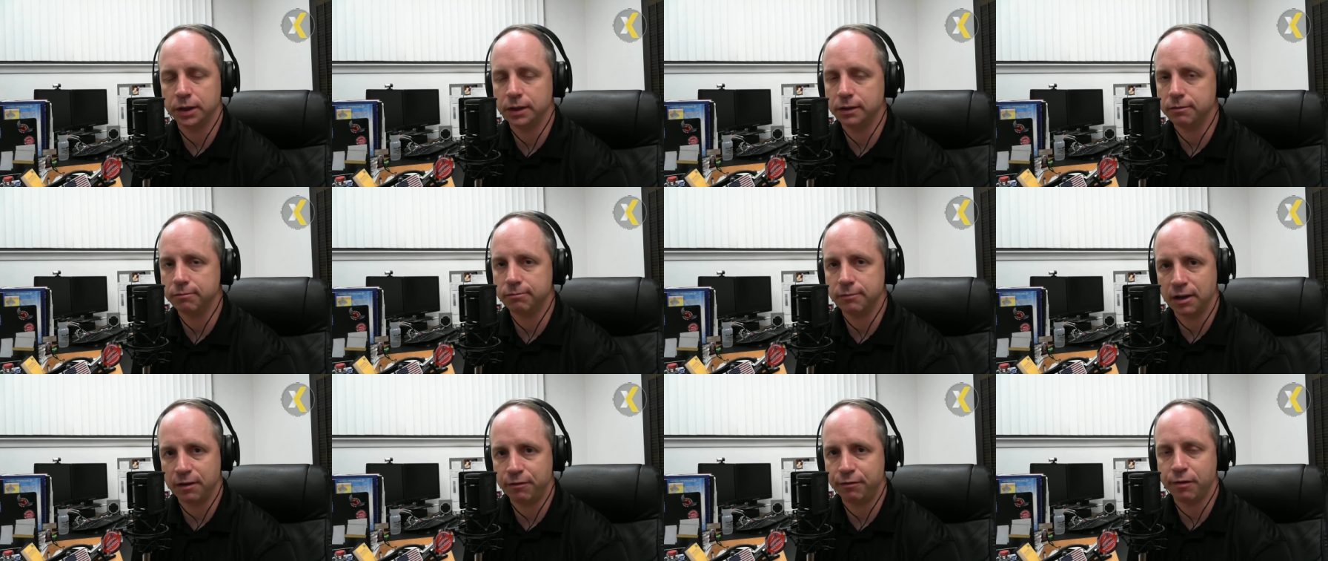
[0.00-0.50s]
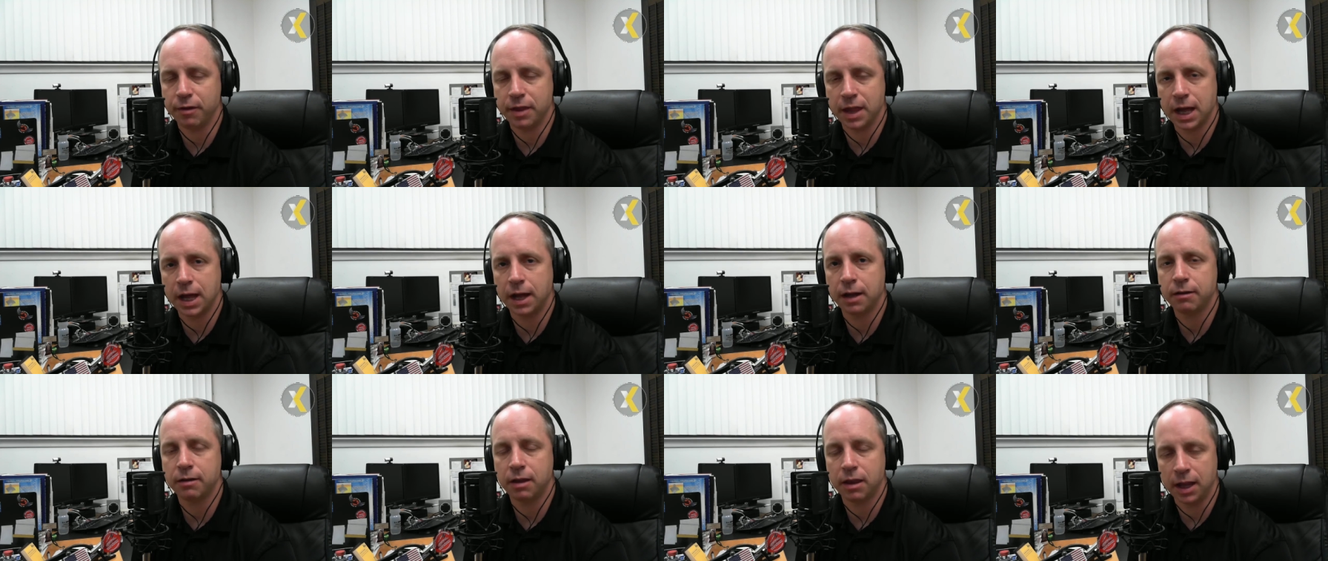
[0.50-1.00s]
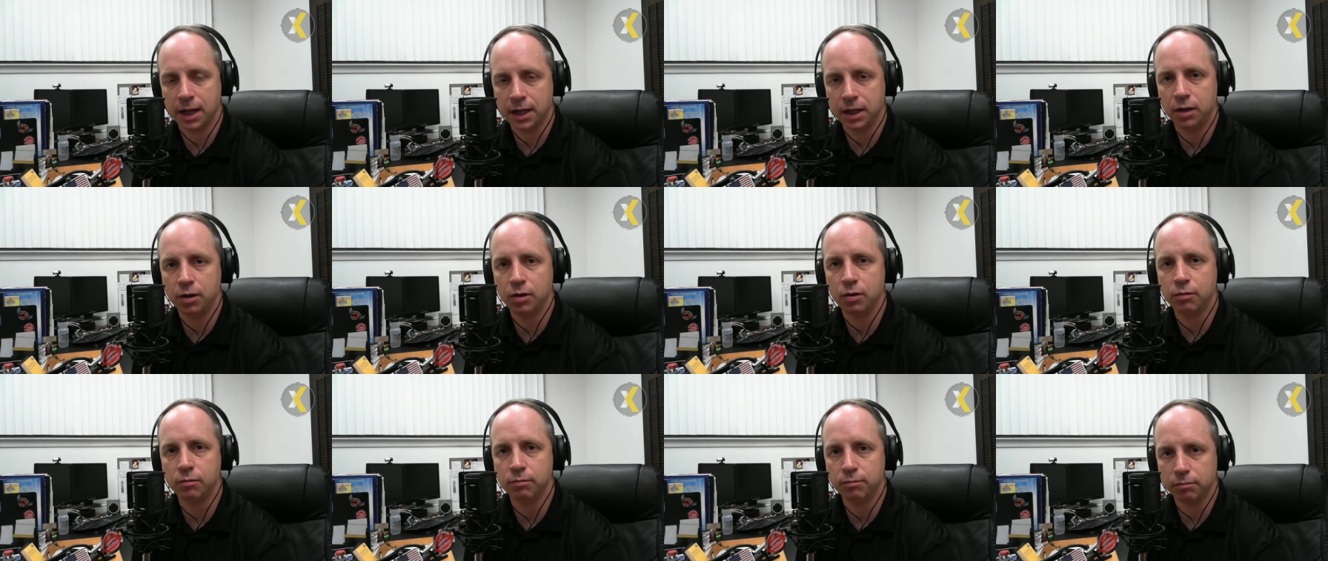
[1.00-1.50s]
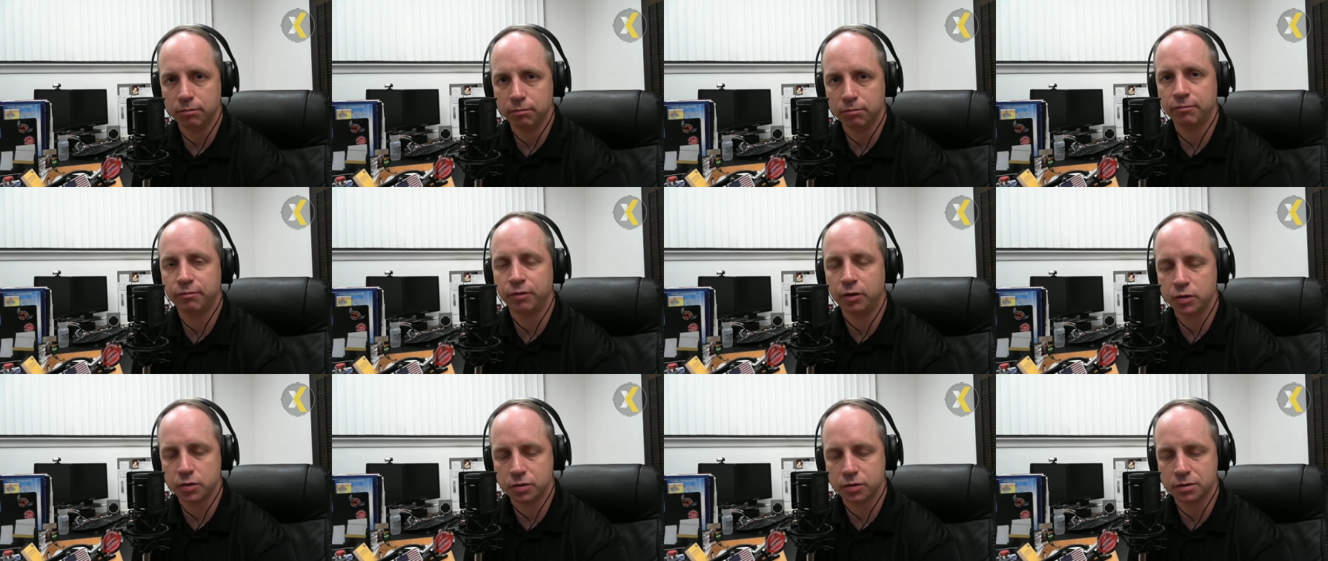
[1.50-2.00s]
And and for that, thank you,
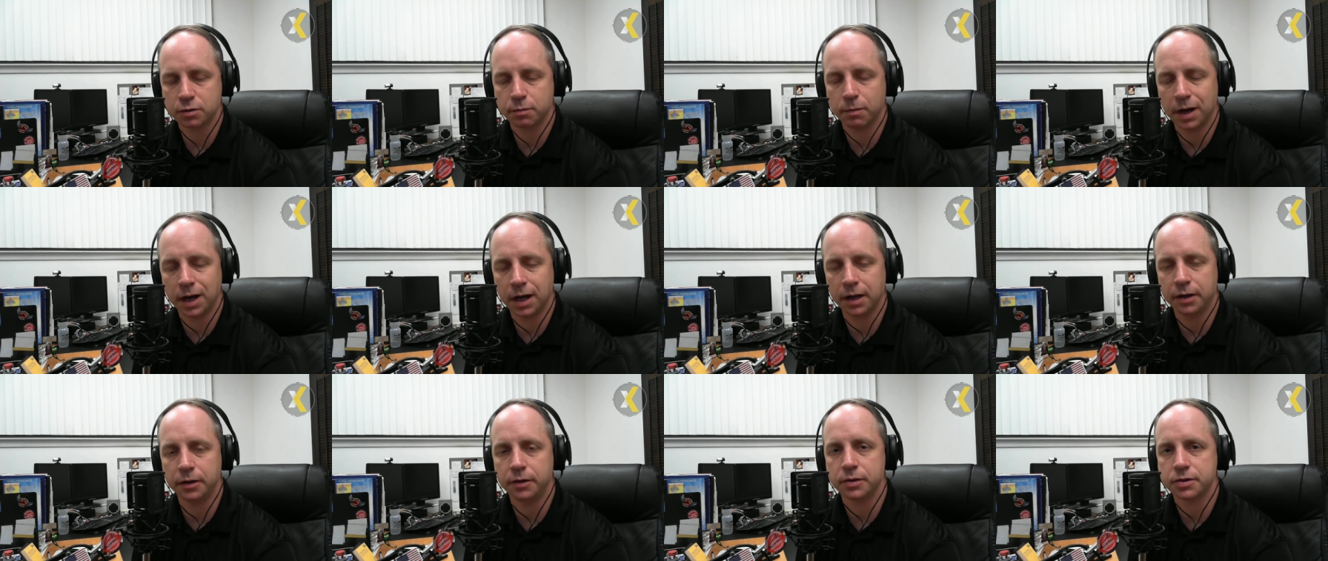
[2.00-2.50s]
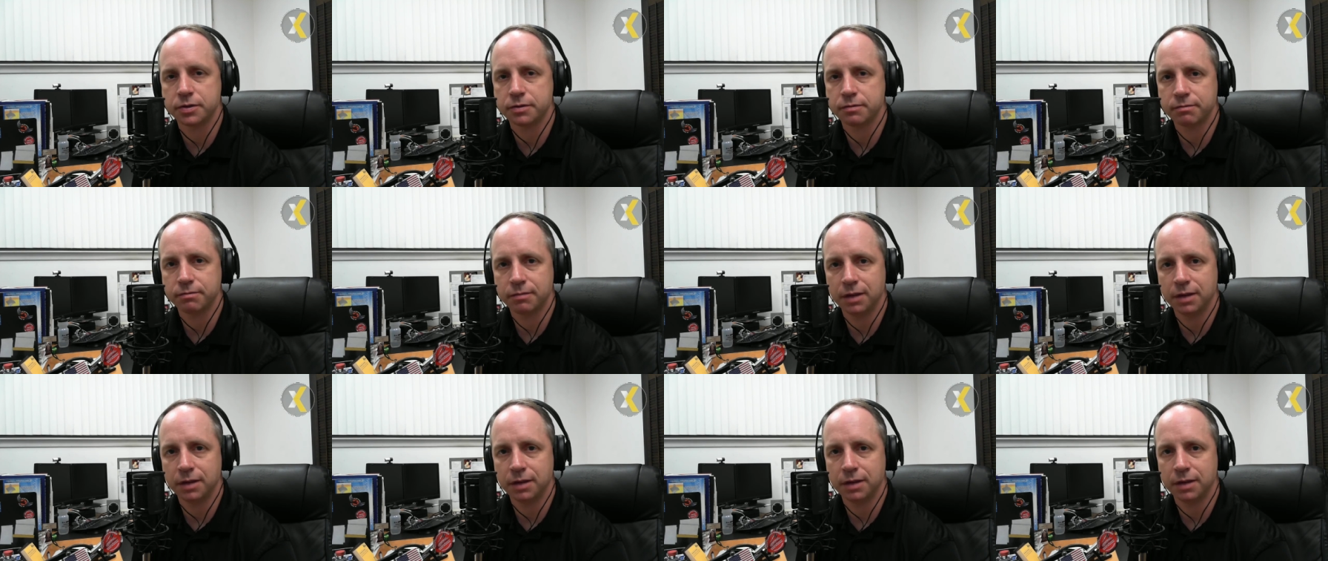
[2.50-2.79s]
first responders.